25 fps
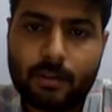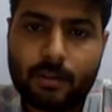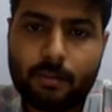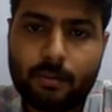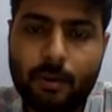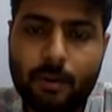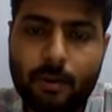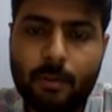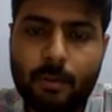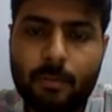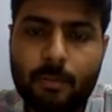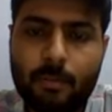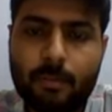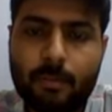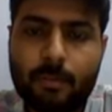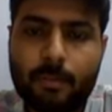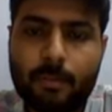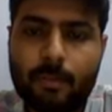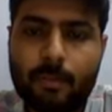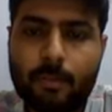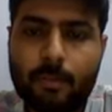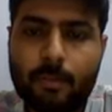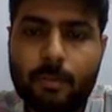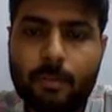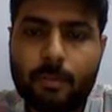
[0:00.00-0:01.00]
From
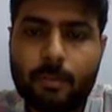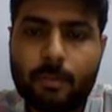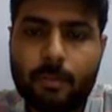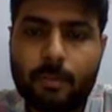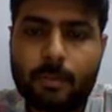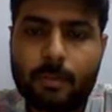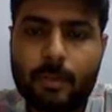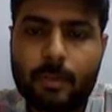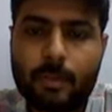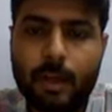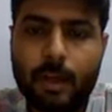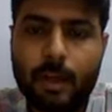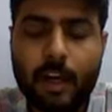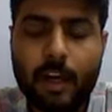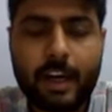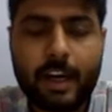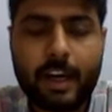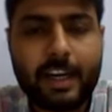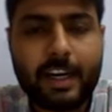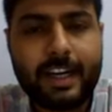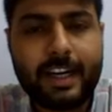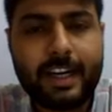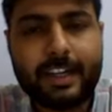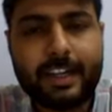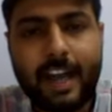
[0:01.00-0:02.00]

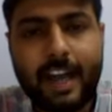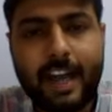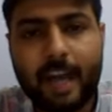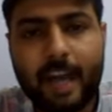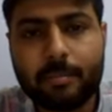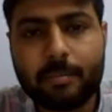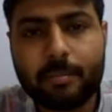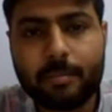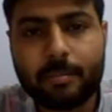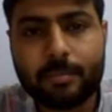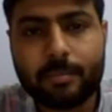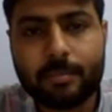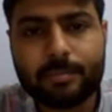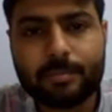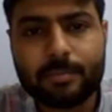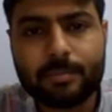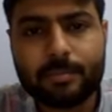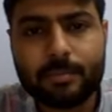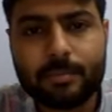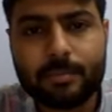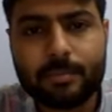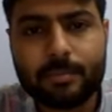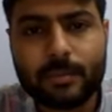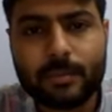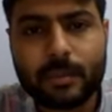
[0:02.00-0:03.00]
early time,
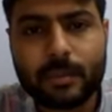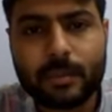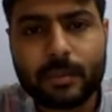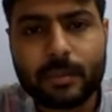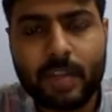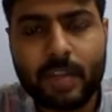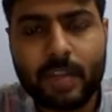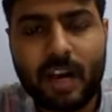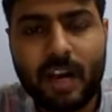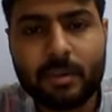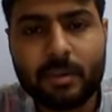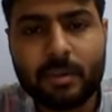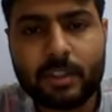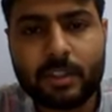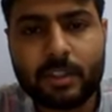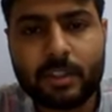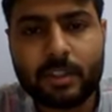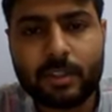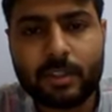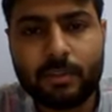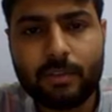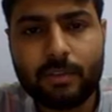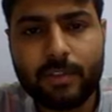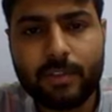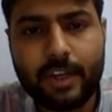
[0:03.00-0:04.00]

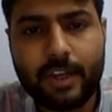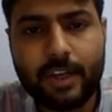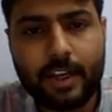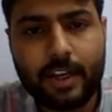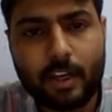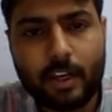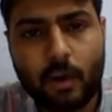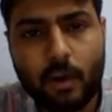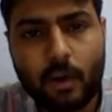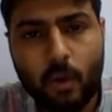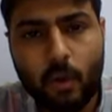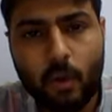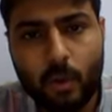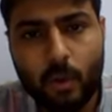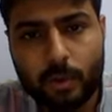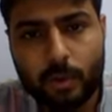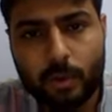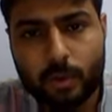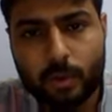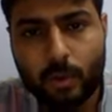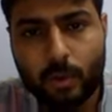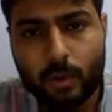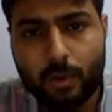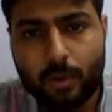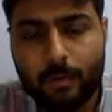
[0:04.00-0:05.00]
thousands of years ago
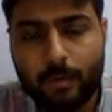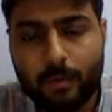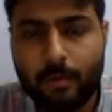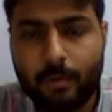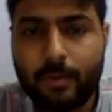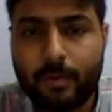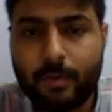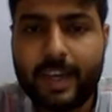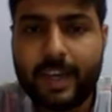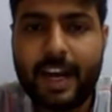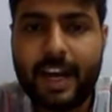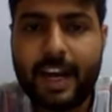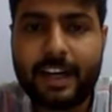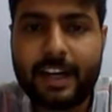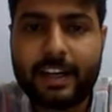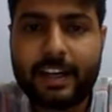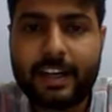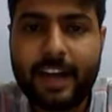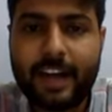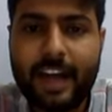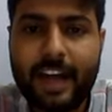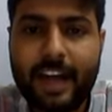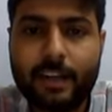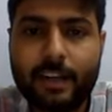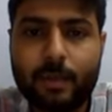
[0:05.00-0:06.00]
also, we are
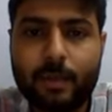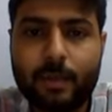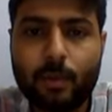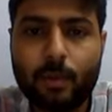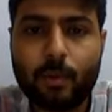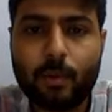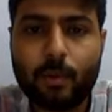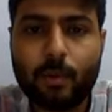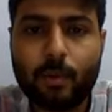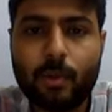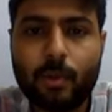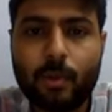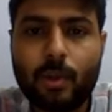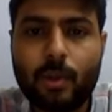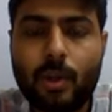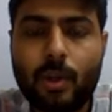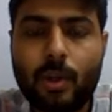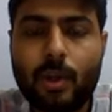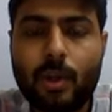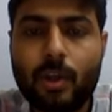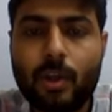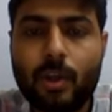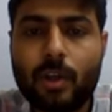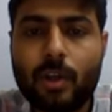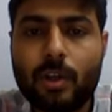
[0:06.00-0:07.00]
trying to
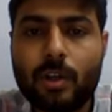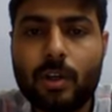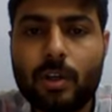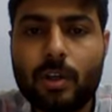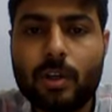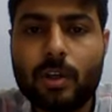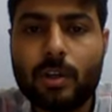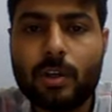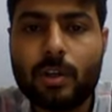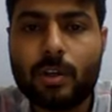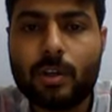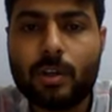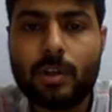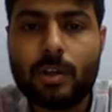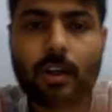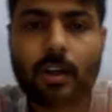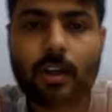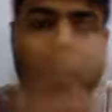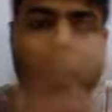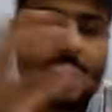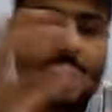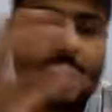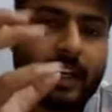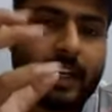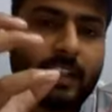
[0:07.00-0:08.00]

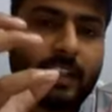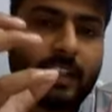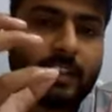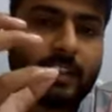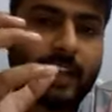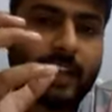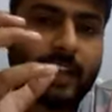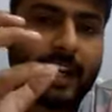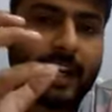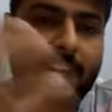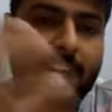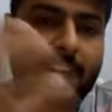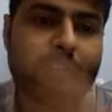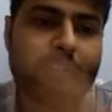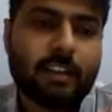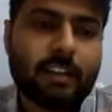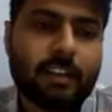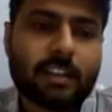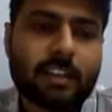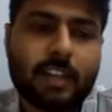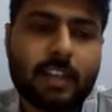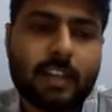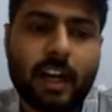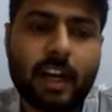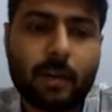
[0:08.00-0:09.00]
understand
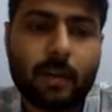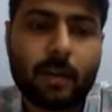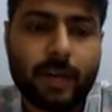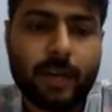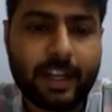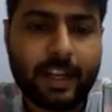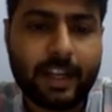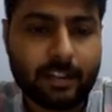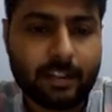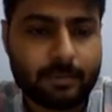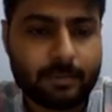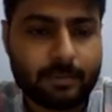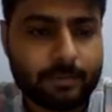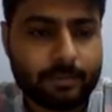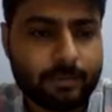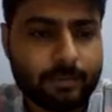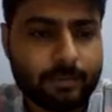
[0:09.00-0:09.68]
our surrounding.